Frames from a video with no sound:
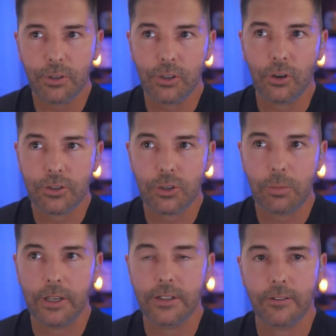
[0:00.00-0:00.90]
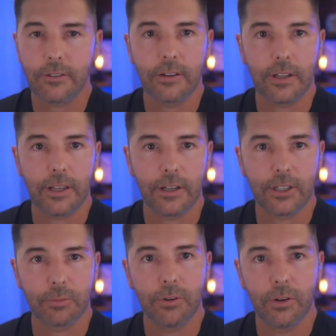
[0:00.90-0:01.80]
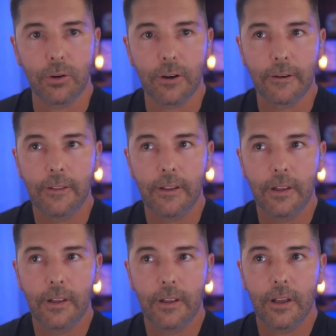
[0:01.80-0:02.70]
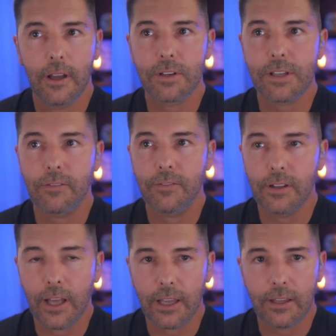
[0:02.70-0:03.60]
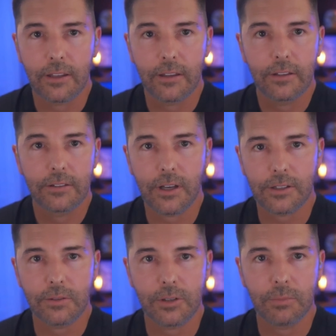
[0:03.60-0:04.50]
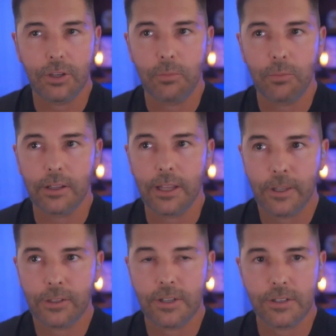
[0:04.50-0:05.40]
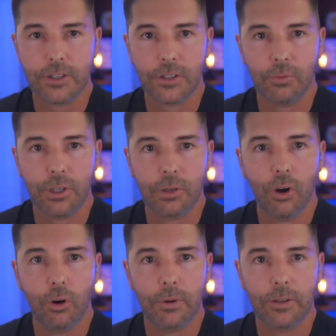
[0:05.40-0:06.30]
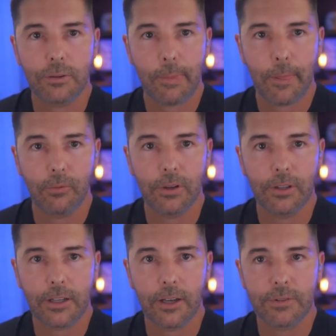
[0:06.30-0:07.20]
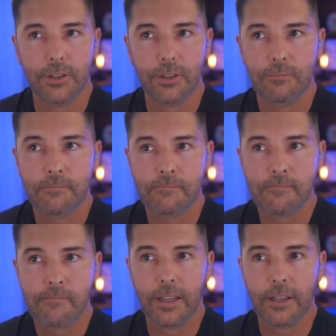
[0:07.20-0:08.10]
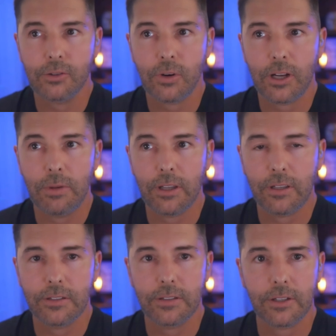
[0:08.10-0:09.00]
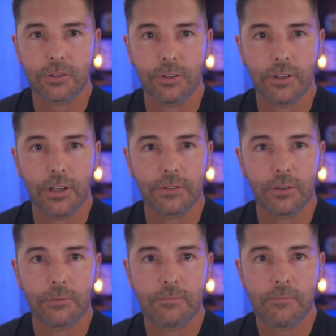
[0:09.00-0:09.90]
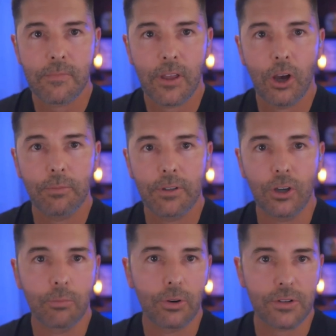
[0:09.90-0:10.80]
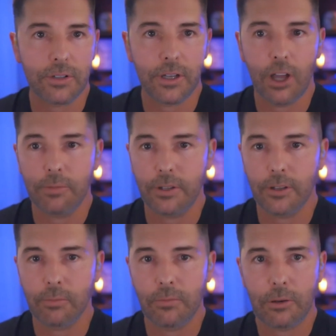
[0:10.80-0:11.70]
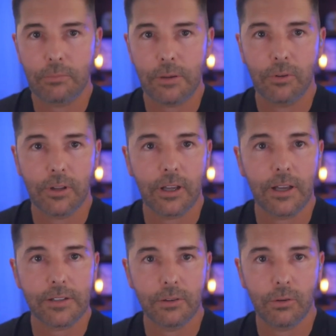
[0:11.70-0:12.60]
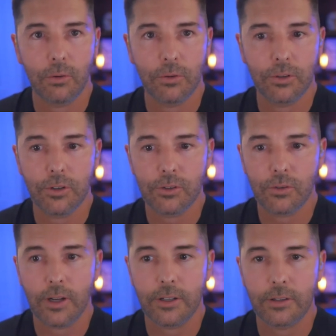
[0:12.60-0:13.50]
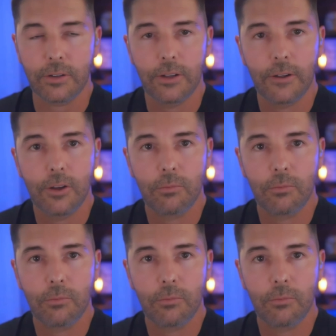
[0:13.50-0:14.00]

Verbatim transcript: but you're also beginning to think like an entrepreneur. What does that feel like? Talk to us a bit about that transition. What do you hope it will come to? And try to make it contextual enough to help the young person and help the other and people like us who are older and trying to